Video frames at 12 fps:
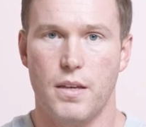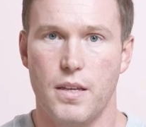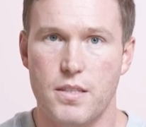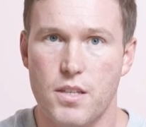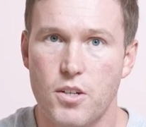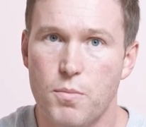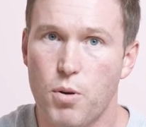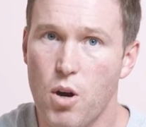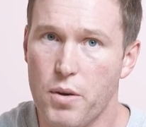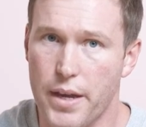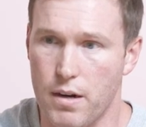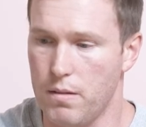is the new
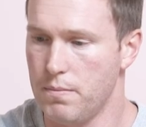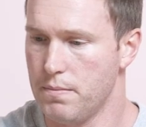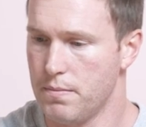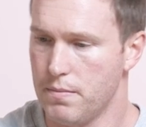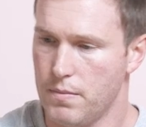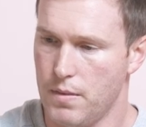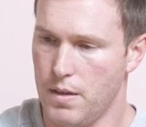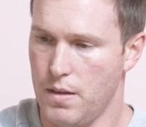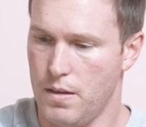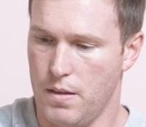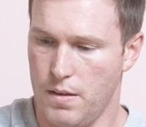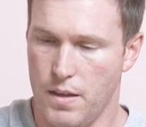Pro Kettle.
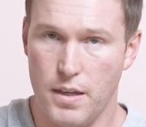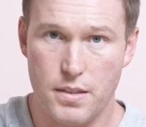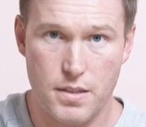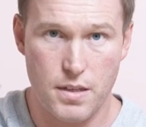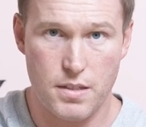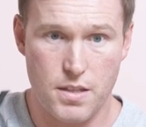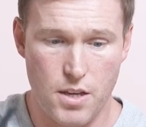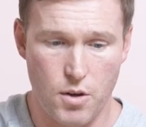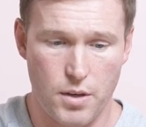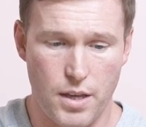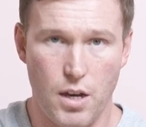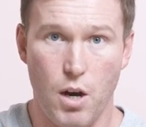This is the
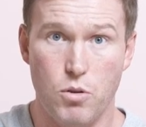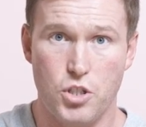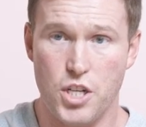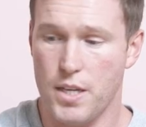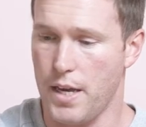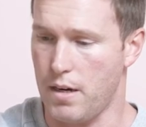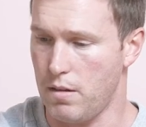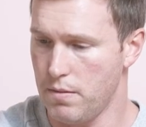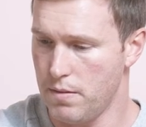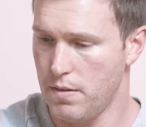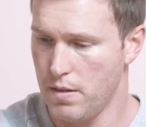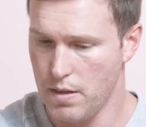OG Kettle.
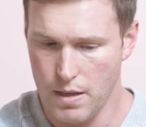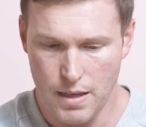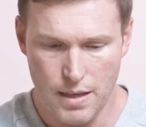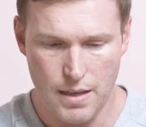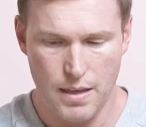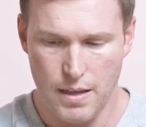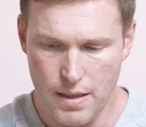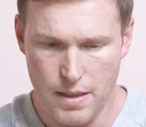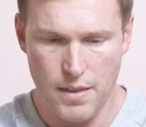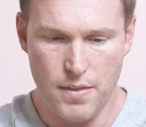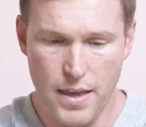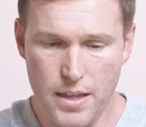
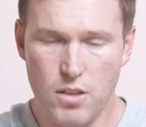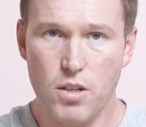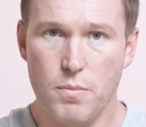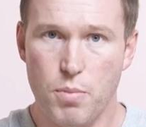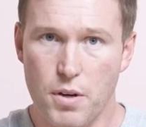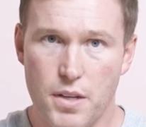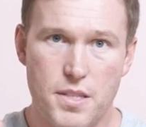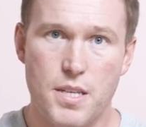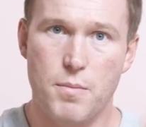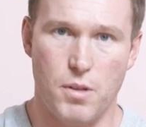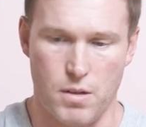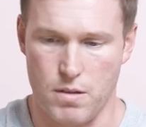They look pretty
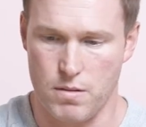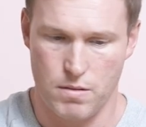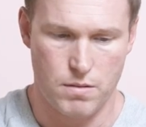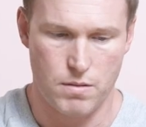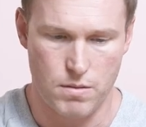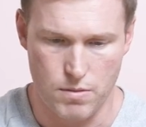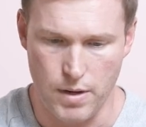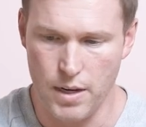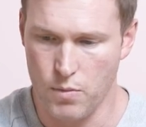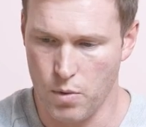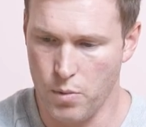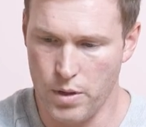similar,
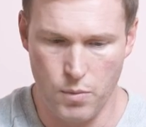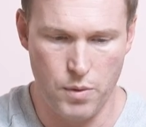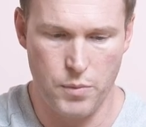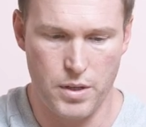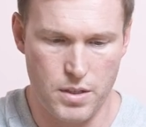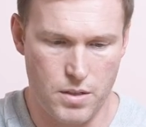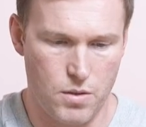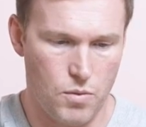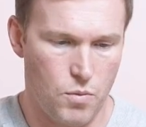right? When we